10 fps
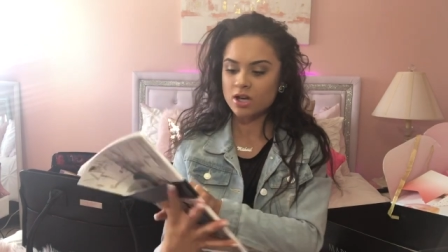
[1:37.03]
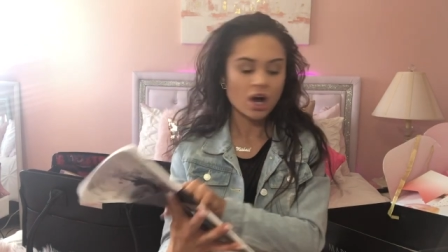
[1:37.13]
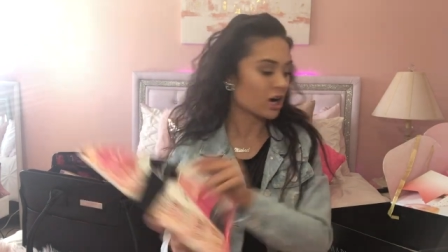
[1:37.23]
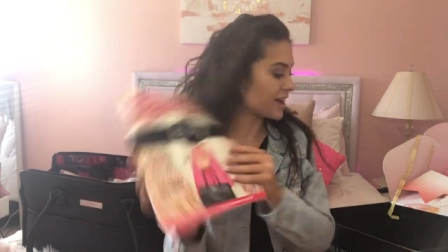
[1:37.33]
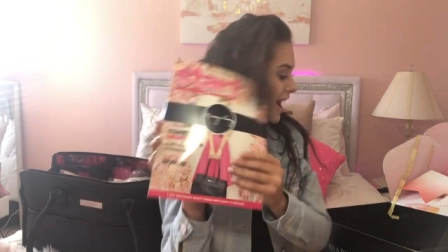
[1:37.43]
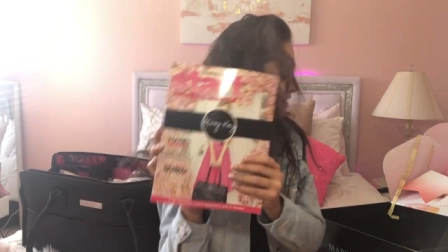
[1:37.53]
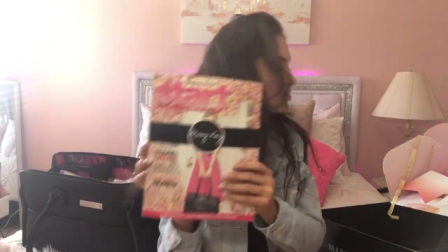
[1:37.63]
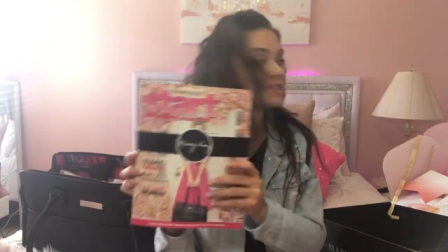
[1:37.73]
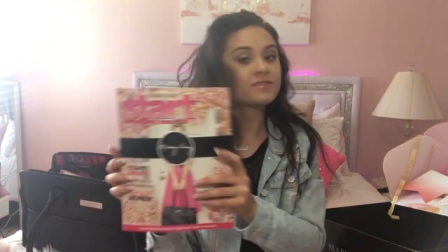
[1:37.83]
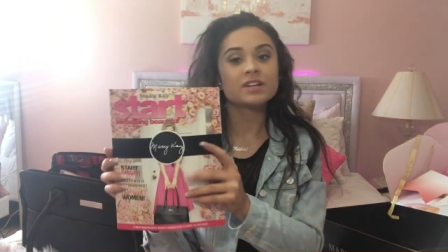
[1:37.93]
I already have
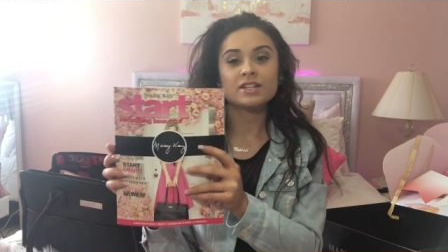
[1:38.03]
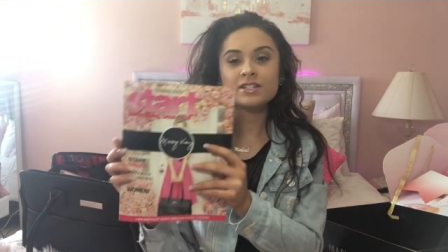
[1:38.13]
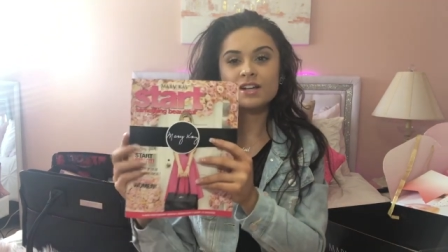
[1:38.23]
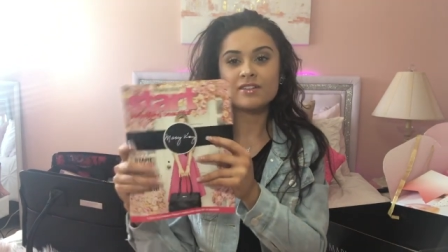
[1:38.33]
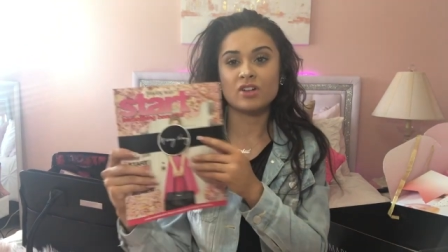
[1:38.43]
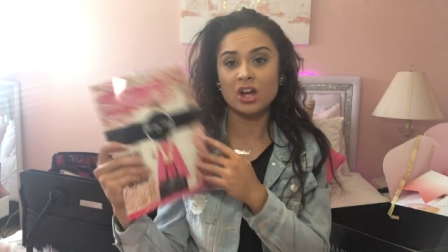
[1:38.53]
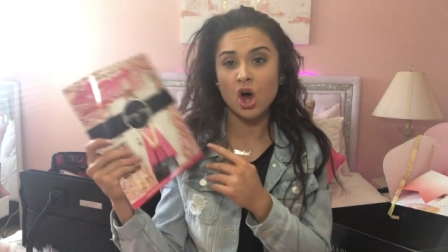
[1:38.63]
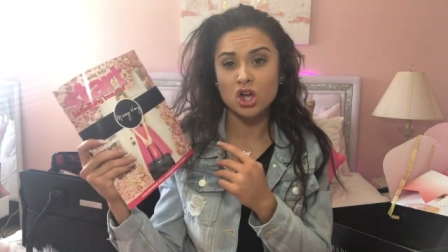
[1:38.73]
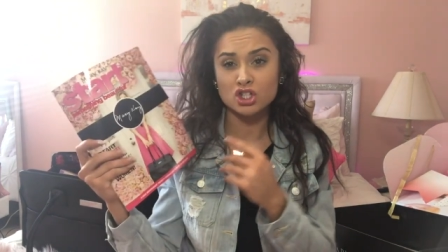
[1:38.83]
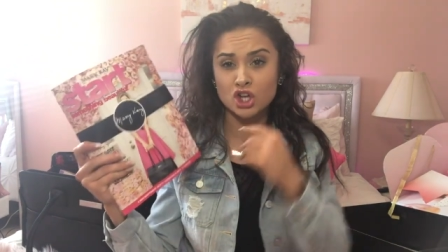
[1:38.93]
one of these. I have like
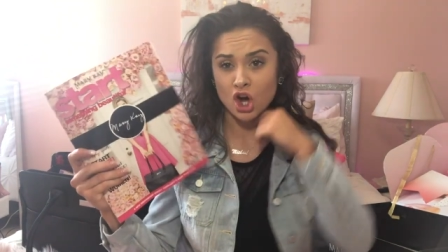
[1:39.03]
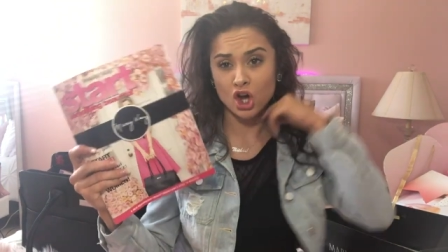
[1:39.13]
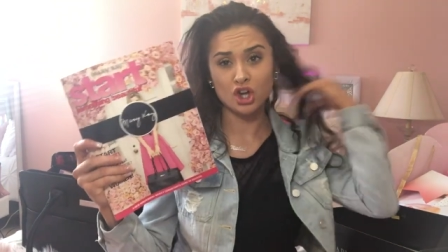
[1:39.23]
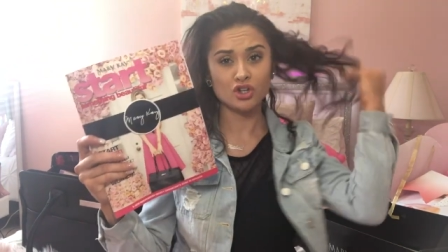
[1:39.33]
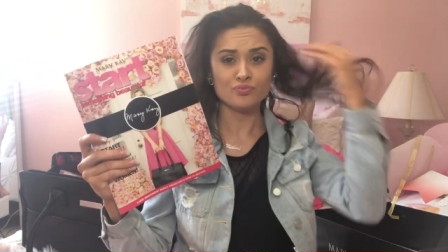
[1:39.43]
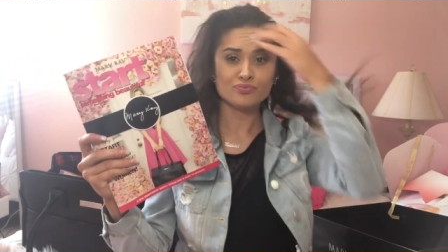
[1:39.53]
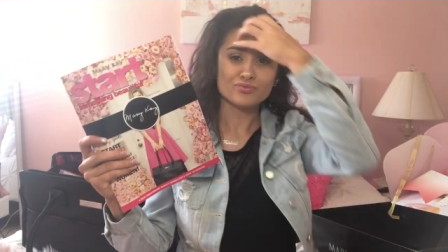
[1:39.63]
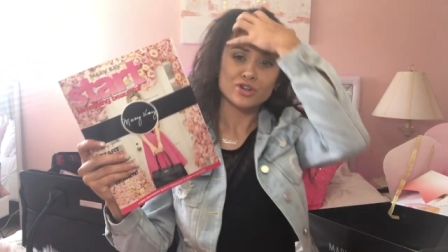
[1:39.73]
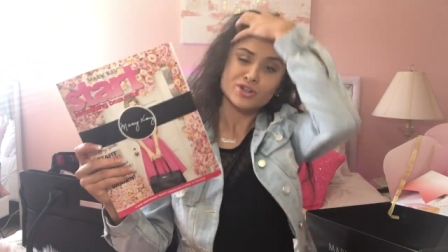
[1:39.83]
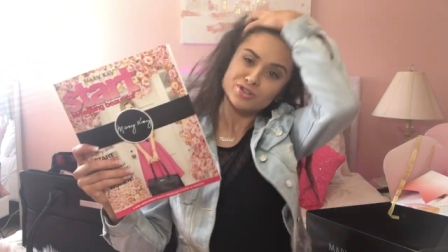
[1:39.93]
a ton,
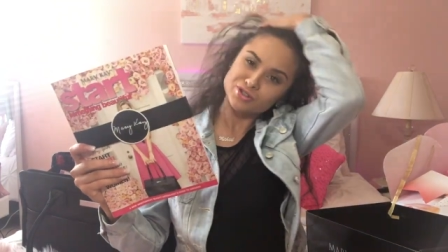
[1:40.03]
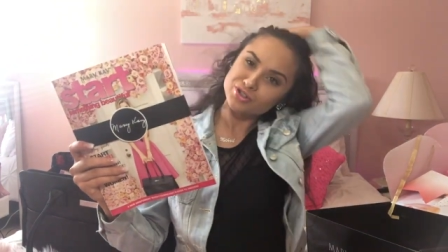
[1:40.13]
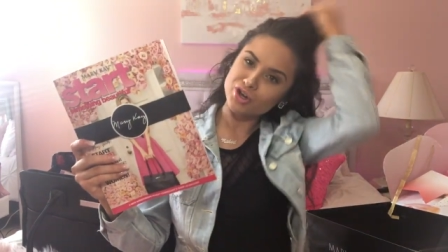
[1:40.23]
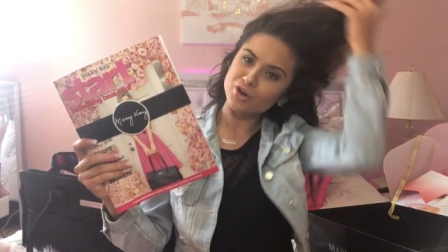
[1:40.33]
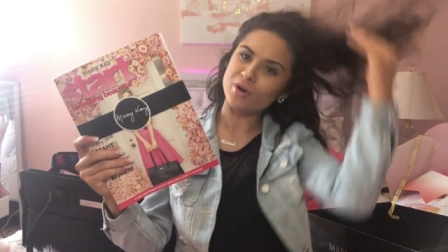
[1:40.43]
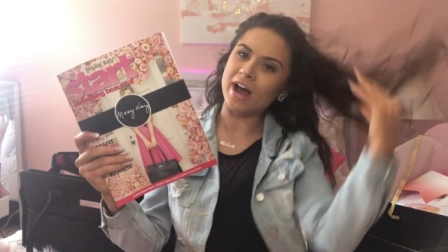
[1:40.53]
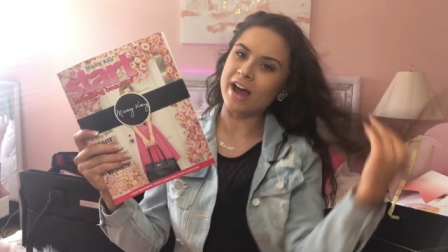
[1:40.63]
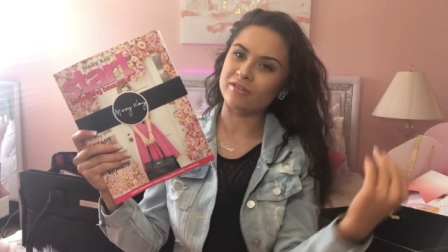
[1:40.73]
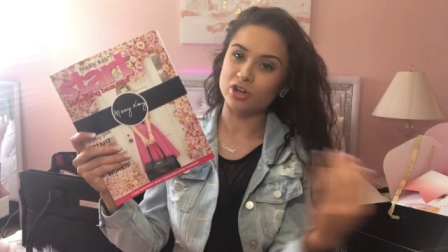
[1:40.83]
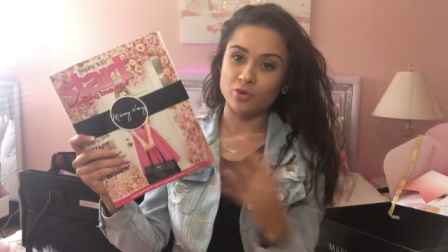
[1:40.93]
so I
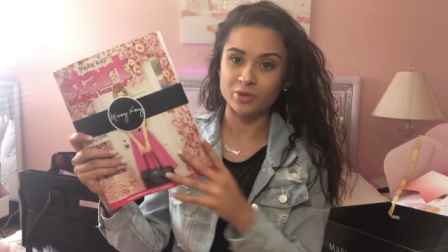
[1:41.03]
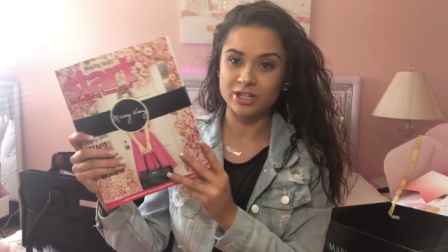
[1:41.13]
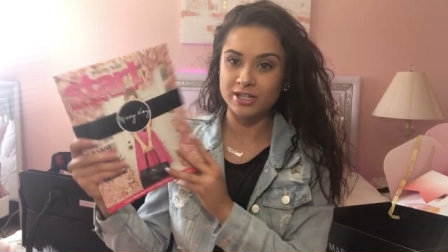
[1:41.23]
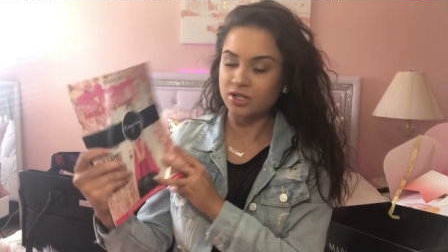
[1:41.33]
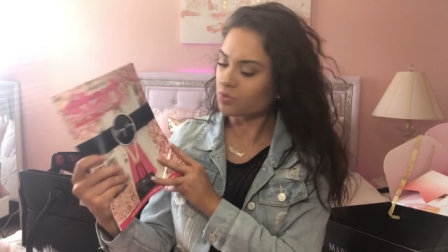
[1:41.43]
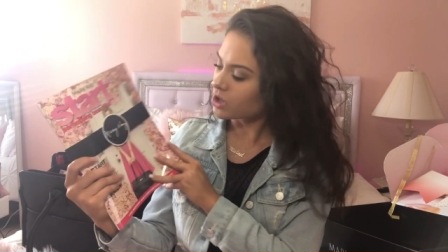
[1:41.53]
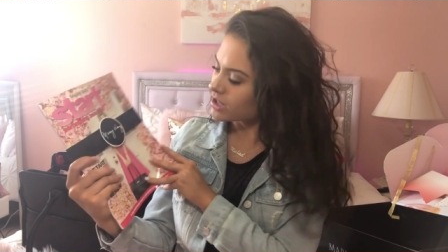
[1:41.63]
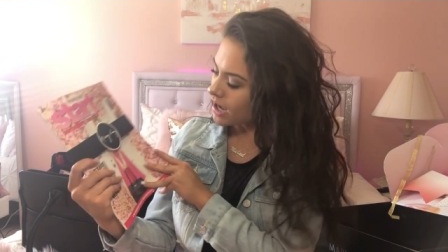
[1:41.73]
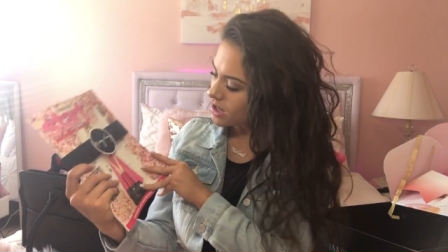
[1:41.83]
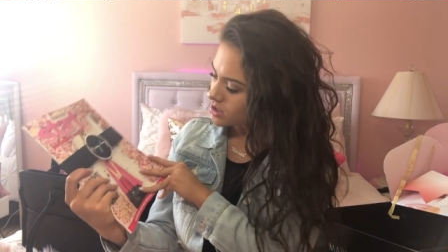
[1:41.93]
haven't opened this one
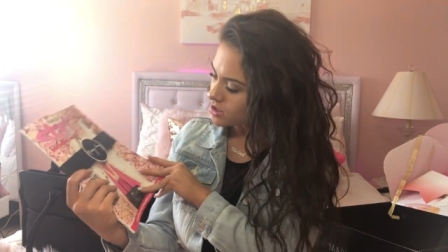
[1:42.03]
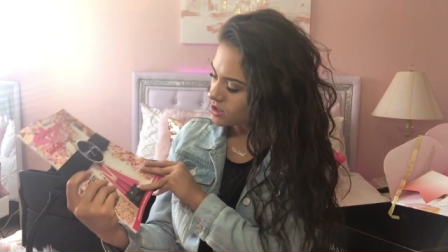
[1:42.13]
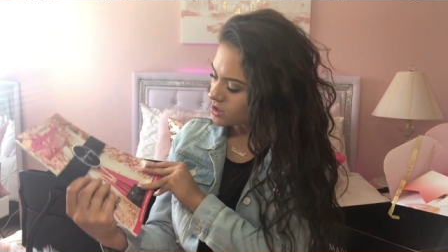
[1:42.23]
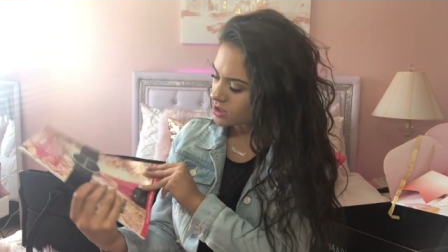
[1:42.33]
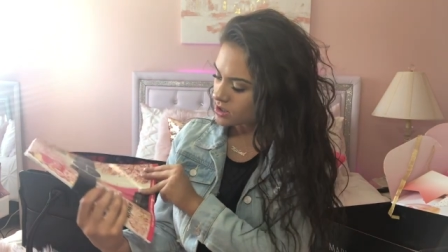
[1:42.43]
yet.